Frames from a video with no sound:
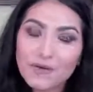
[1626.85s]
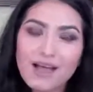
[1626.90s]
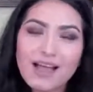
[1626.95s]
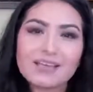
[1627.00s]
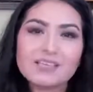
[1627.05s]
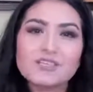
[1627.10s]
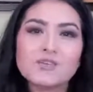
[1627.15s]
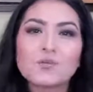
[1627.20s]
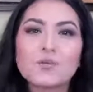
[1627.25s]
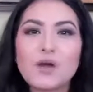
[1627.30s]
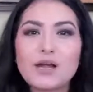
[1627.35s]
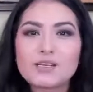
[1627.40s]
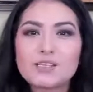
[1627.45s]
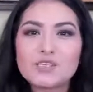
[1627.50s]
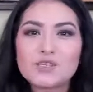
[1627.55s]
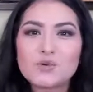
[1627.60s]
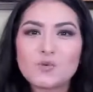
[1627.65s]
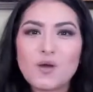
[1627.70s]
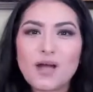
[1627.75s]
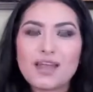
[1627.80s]
I do
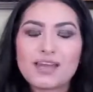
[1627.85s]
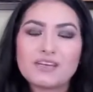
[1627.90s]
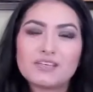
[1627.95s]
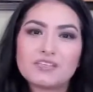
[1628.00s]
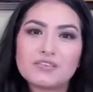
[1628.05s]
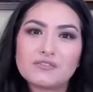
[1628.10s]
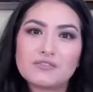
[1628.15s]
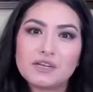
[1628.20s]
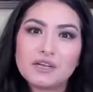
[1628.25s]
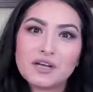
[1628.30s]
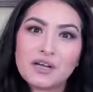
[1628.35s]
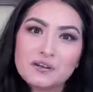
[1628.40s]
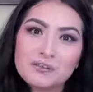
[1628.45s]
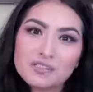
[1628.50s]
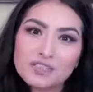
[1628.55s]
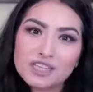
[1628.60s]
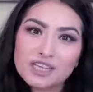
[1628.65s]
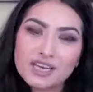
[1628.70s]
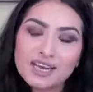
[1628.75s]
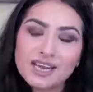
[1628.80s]
one-to-one interview
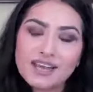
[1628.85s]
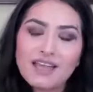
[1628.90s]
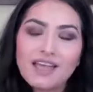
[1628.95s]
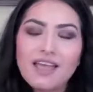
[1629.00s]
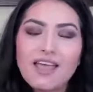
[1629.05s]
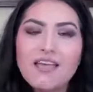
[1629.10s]
coaching.